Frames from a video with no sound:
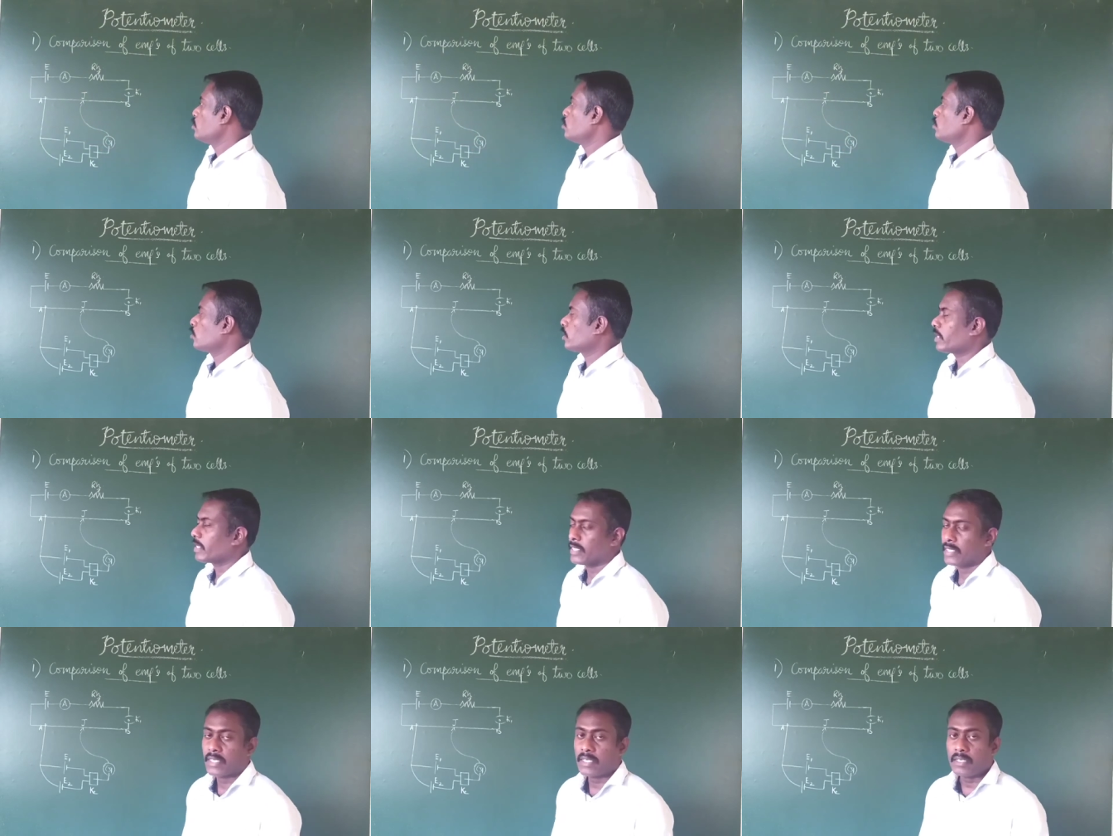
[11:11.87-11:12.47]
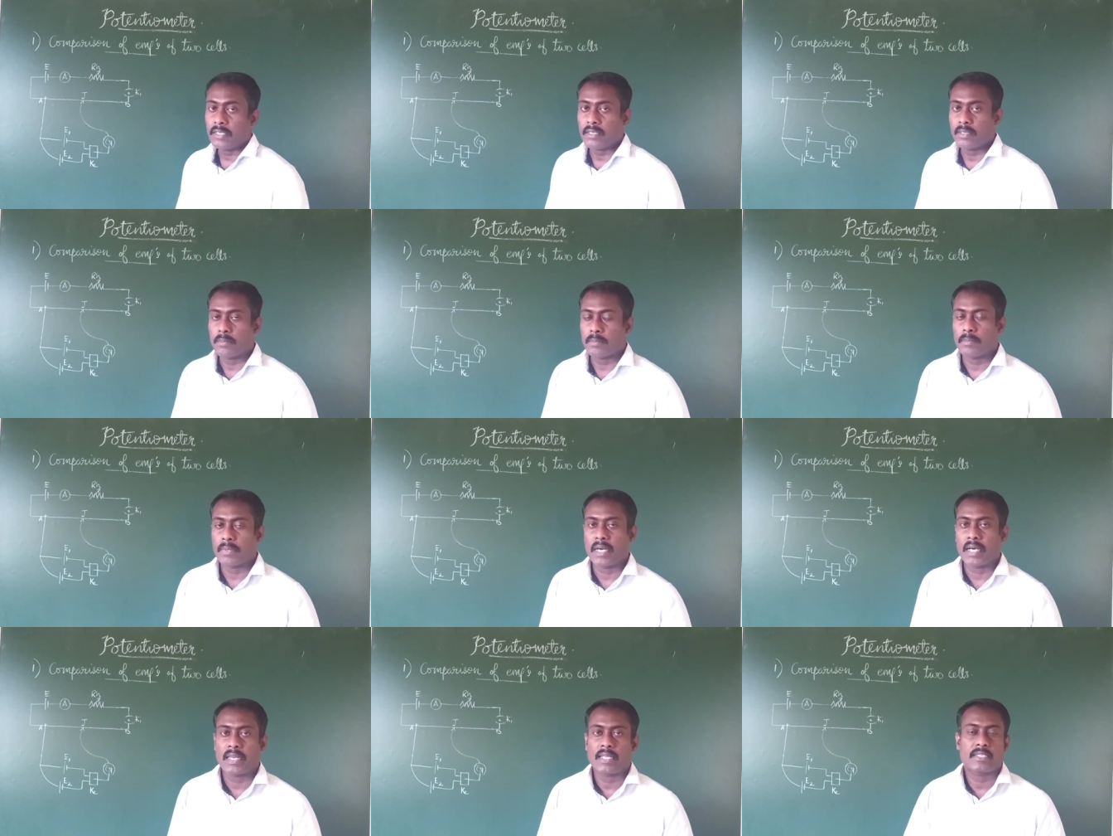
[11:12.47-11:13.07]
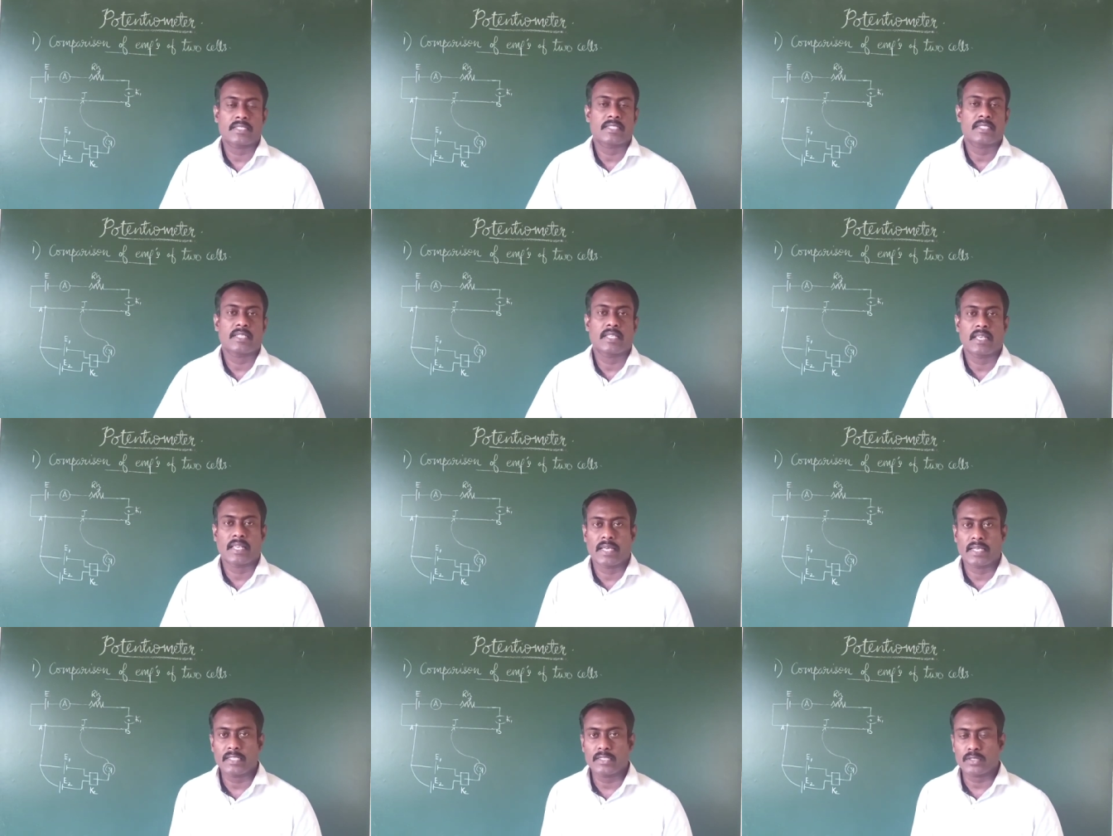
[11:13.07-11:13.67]
to get the balancing
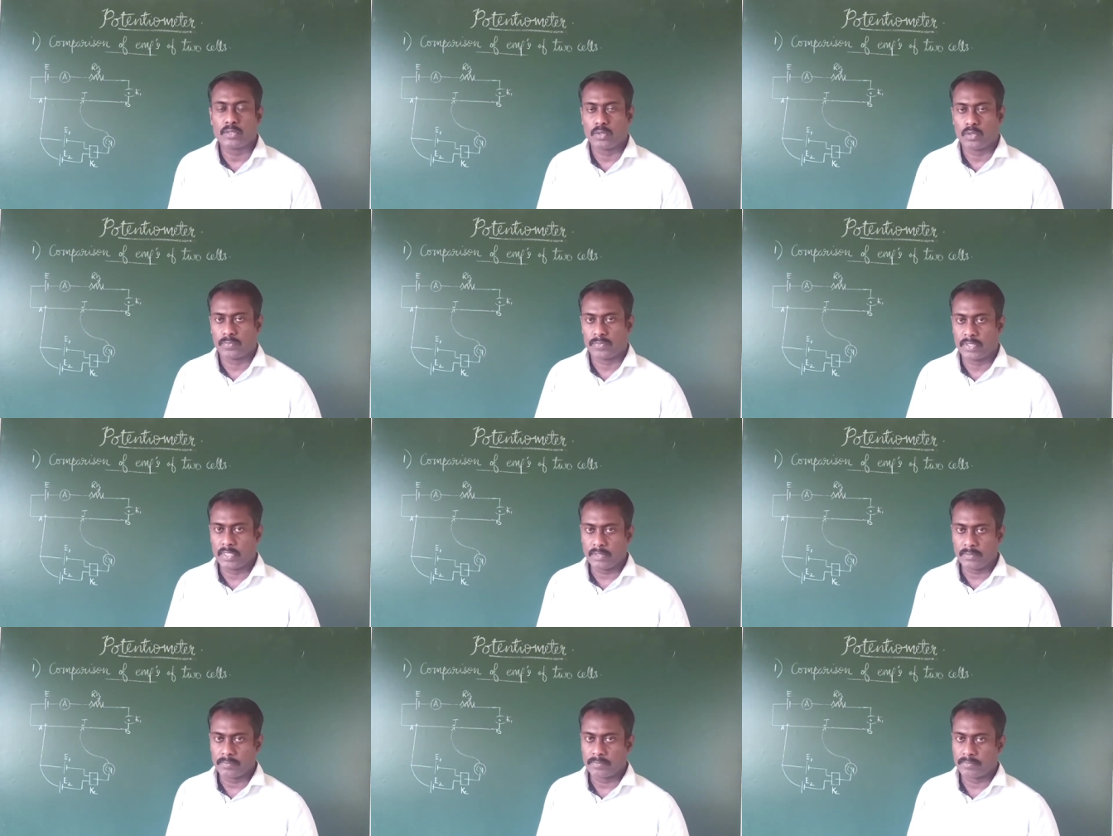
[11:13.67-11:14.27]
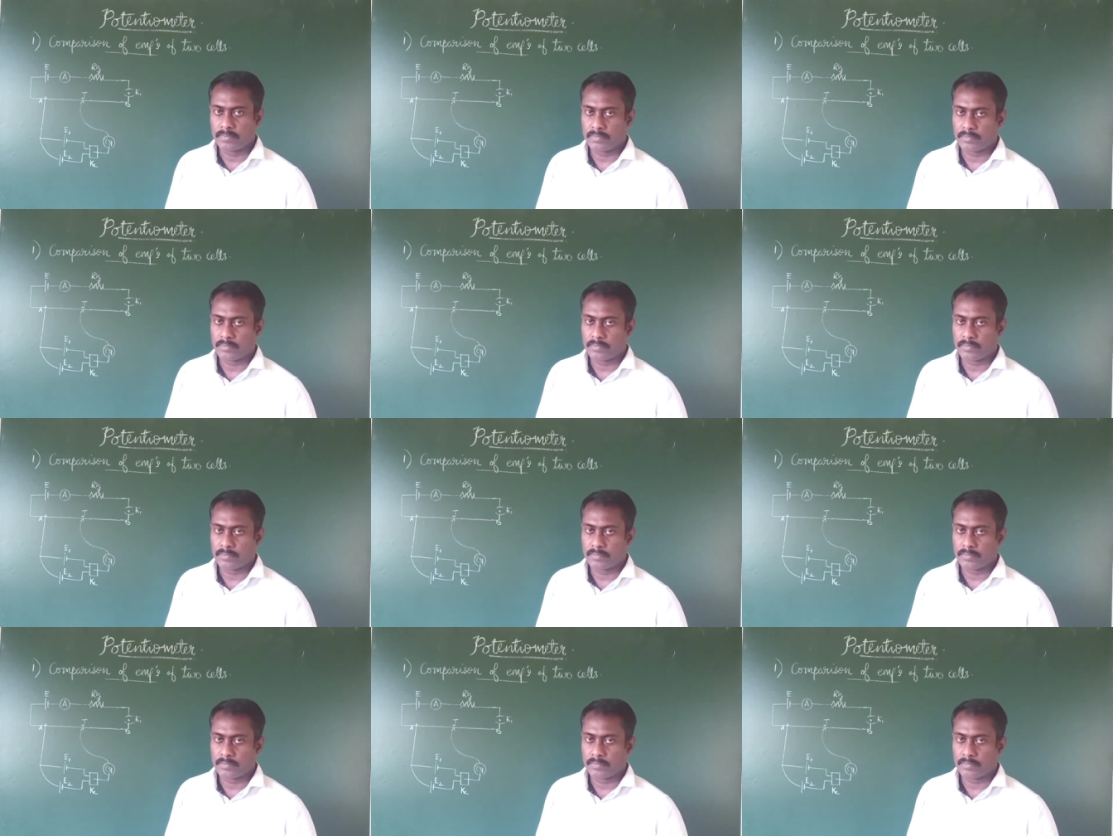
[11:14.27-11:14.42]
length of the